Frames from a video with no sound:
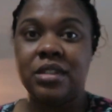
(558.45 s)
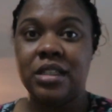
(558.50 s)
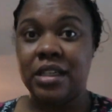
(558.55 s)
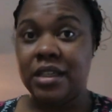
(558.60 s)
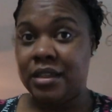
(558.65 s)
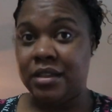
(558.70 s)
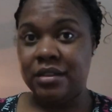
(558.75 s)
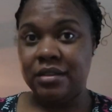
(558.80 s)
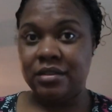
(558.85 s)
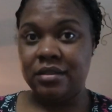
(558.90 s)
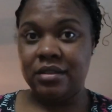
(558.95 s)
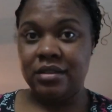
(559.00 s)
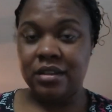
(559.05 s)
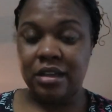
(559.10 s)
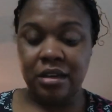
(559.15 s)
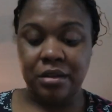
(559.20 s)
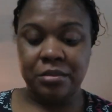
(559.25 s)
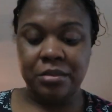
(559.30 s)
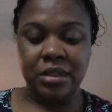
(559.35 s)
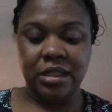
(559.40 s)
and
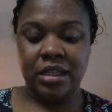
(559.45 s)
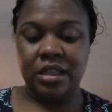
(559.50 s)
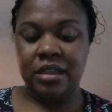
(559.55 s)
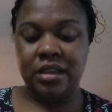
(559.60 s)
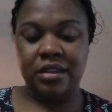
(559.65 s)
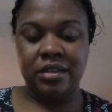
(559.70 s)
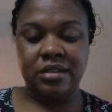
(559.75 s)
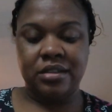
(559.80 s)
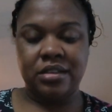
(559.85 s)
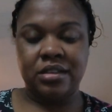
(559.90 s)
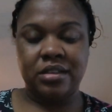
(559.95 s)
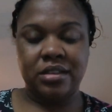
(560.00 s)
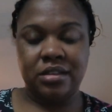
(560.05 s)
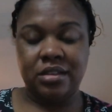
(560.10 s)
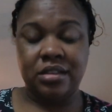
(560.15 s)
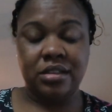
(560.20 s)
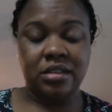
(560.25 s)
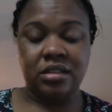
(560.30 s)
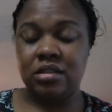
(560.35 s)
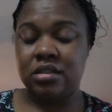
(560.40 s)
help the kids.
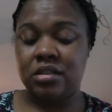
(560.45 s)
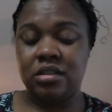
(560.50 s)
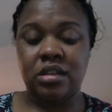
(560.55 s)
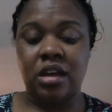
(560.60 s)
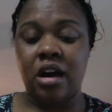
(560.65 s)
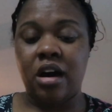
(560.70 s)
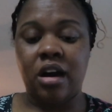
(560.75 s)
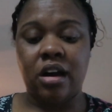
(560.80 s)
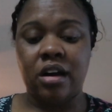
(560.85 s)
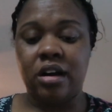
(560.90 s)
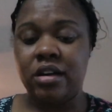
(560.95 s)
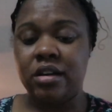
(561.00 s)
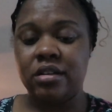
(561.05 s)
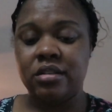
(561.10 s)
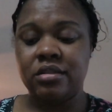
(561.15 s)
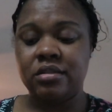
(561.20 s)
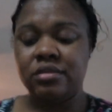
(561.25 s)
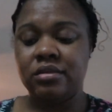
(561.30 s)
This is hard.